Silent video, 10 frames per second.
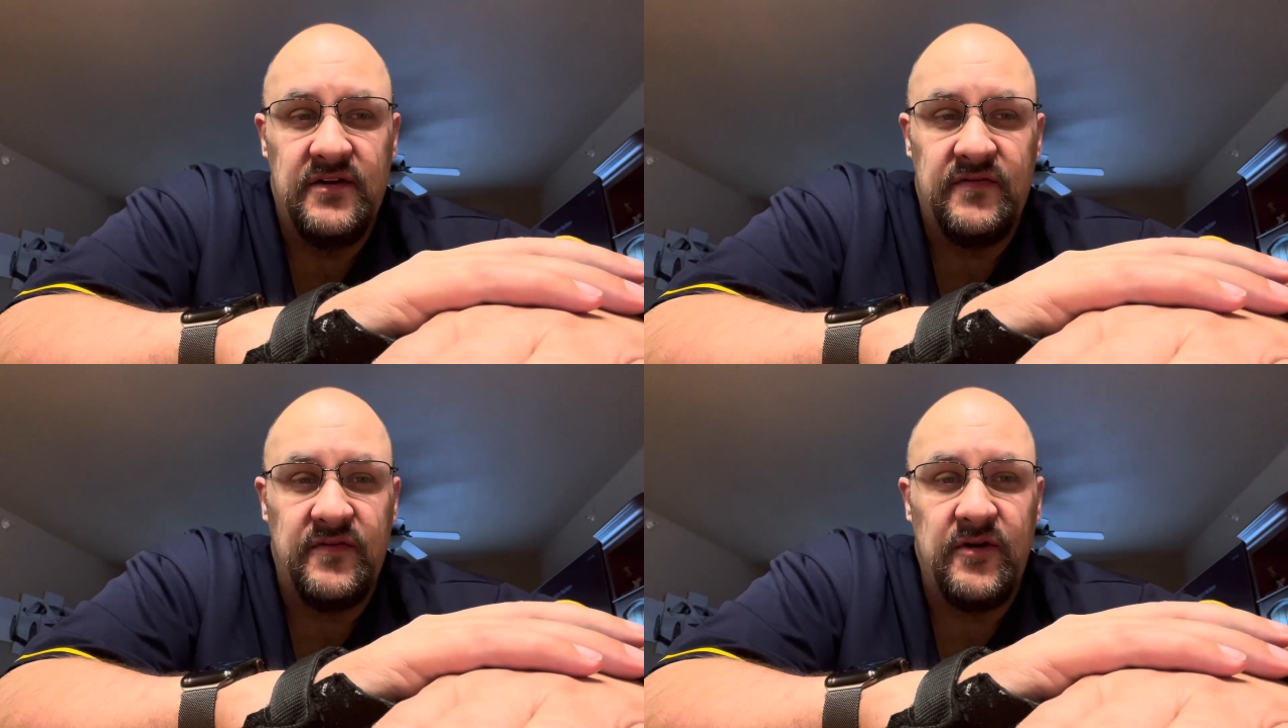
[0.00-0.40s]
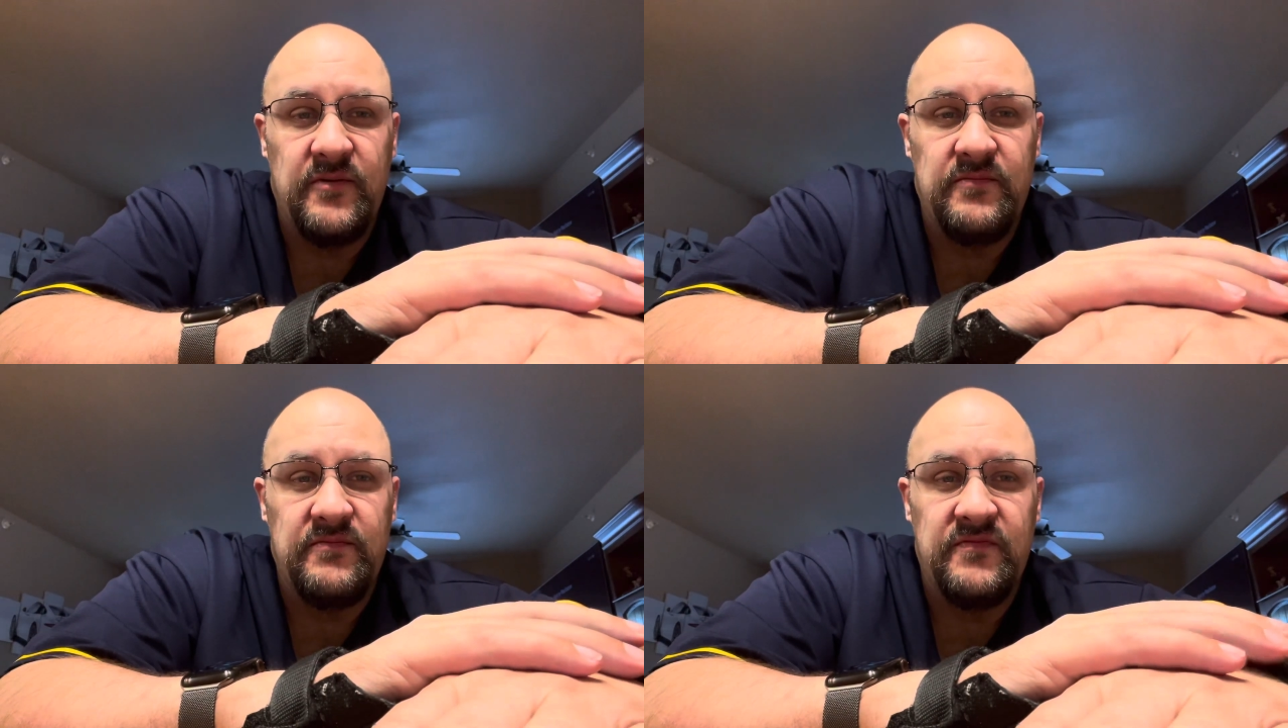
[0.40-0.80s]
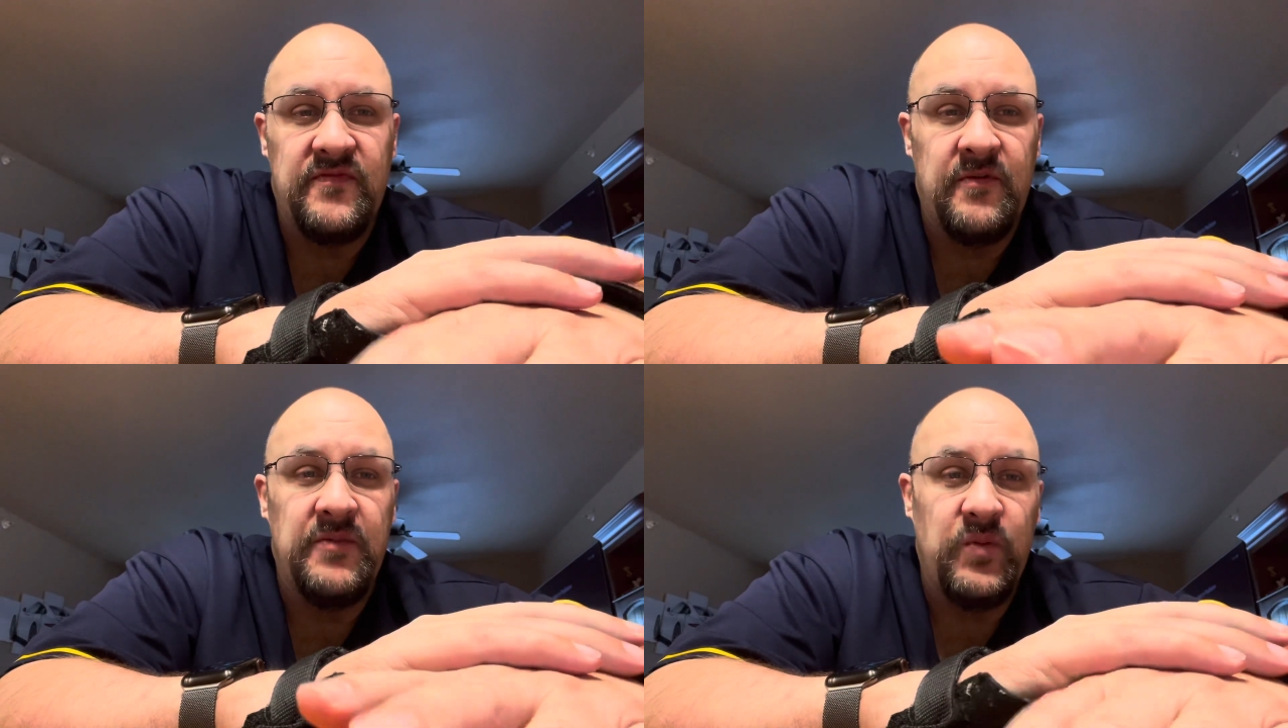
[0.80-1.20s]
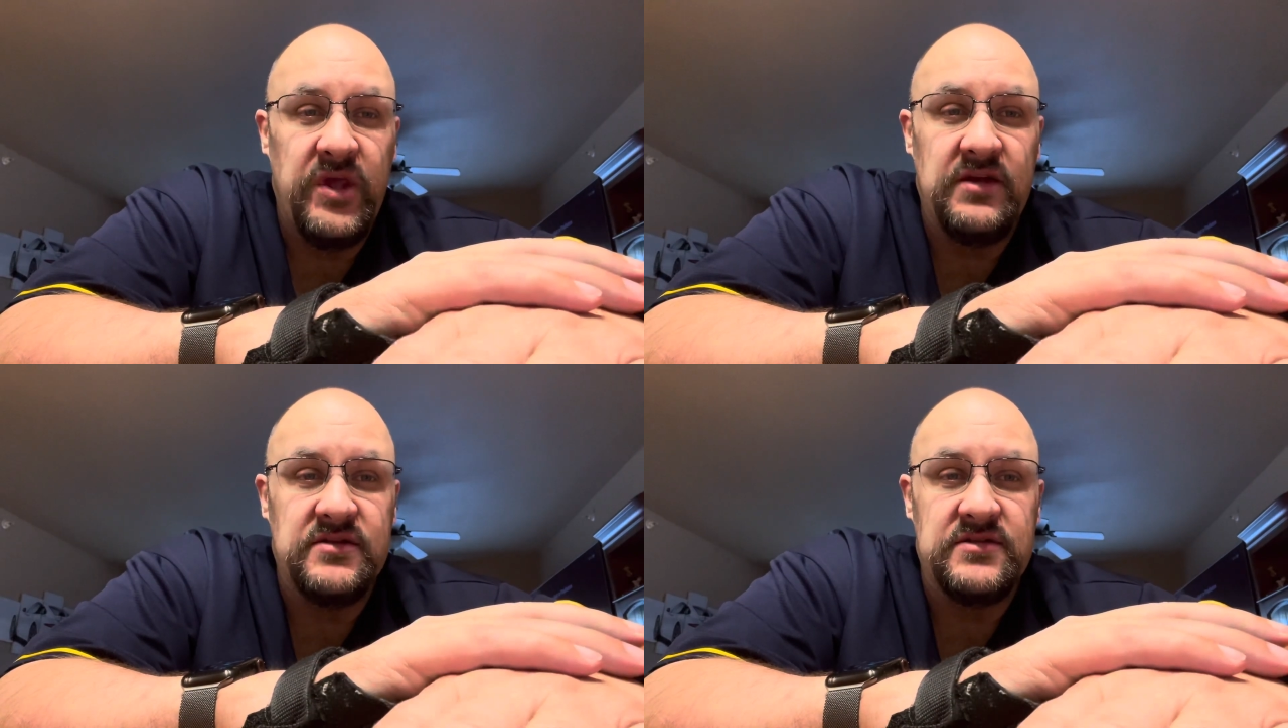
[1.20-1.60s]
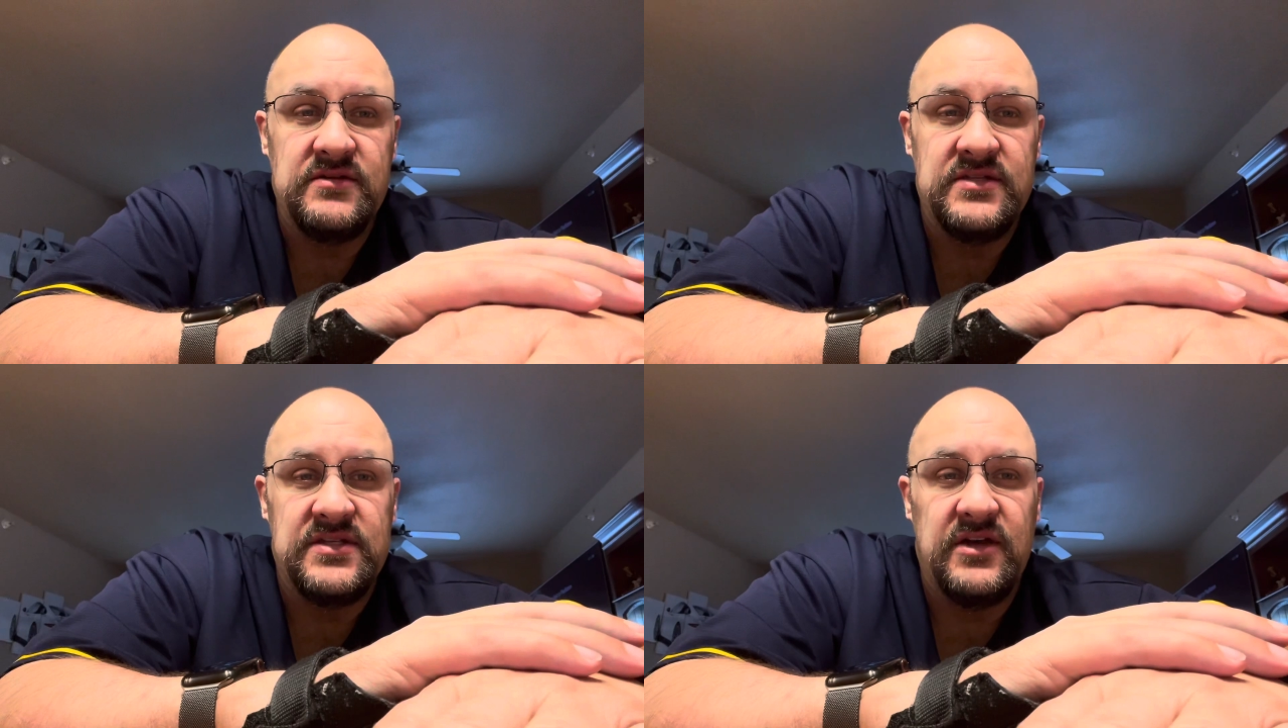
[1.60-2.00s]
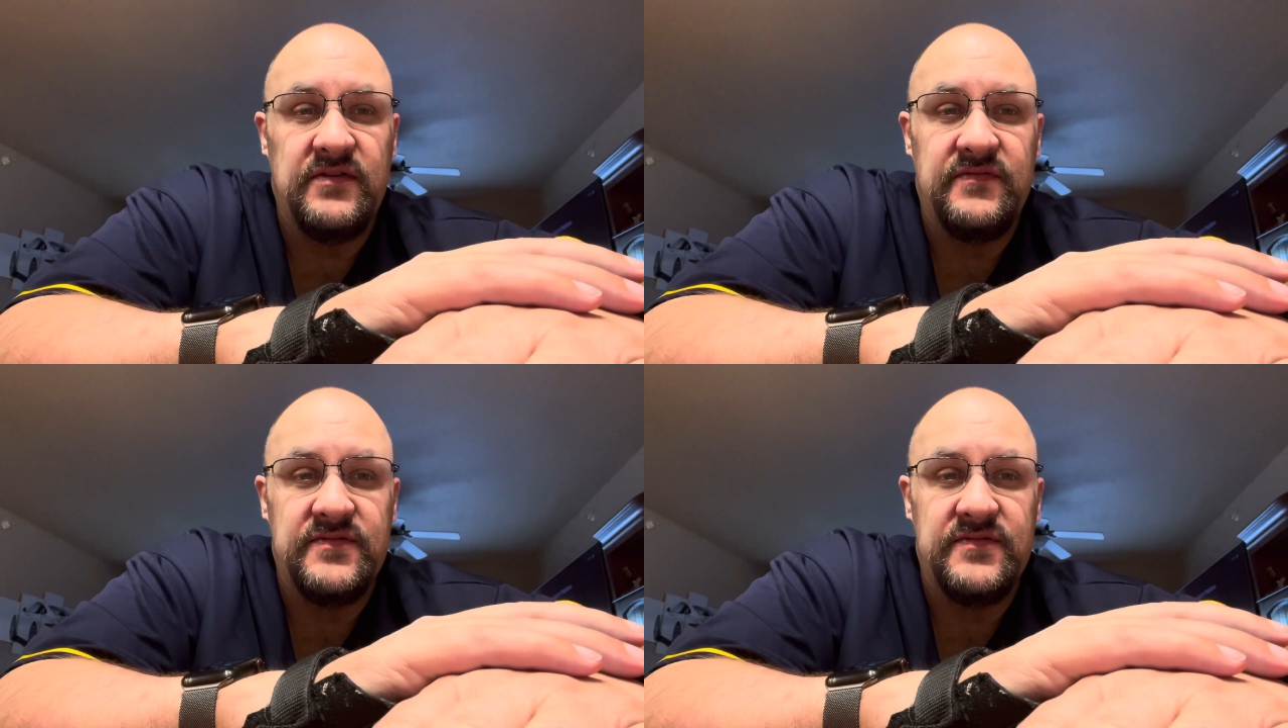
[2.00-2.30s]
from the wheels itself.